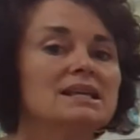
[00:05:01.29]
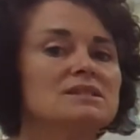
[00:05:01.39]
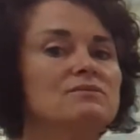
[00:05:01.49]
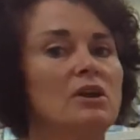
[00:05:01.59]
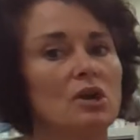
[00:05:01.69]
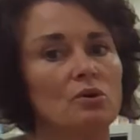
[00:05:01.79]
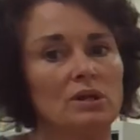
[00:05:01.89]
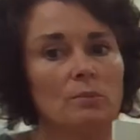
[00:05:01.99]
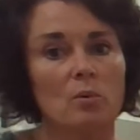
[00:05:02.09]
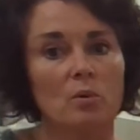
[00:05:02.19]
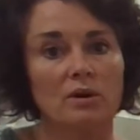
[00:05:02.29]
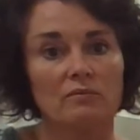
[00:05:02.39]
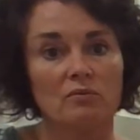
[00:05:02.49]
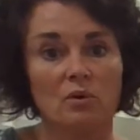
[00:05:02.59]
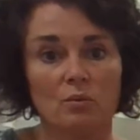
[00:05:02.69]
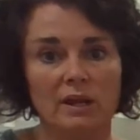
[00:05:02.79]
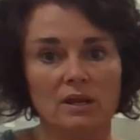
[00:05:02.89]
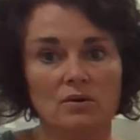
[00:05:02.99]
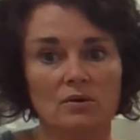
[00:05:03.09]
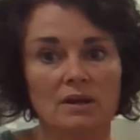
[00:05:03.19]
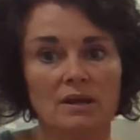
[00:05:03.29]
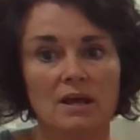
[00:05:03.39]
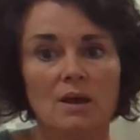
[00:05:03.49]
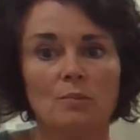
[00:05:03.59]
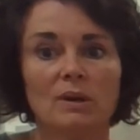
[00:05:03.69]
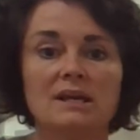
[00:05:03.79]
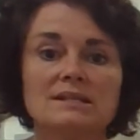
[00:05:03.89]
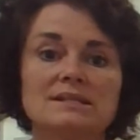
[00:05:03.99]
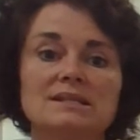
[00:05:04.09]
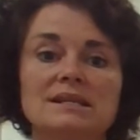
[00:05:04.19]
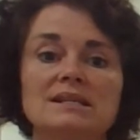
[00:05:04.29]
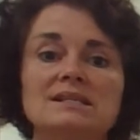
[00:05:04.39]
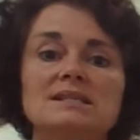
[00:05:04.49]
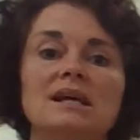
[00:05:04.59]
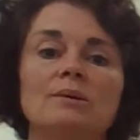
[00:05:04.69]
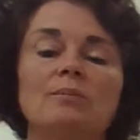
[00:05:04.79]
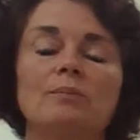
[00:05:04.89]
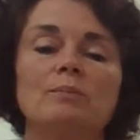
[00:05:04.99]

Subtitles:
is very important for a reader, because this